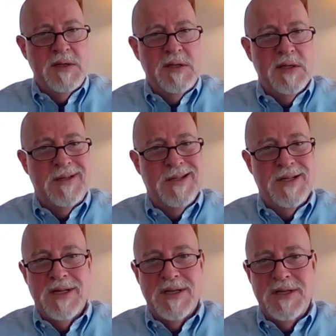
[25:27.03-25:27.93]
you
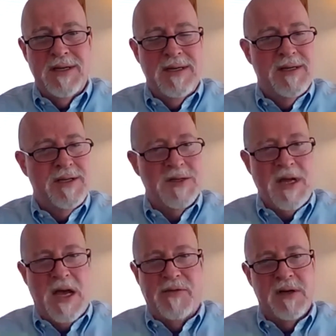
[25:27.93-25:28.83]
just
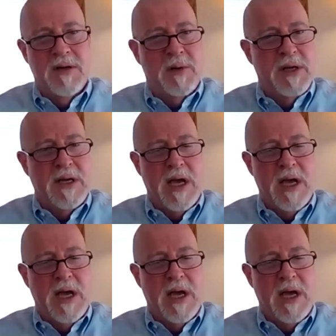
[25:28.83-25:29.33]
have to go in.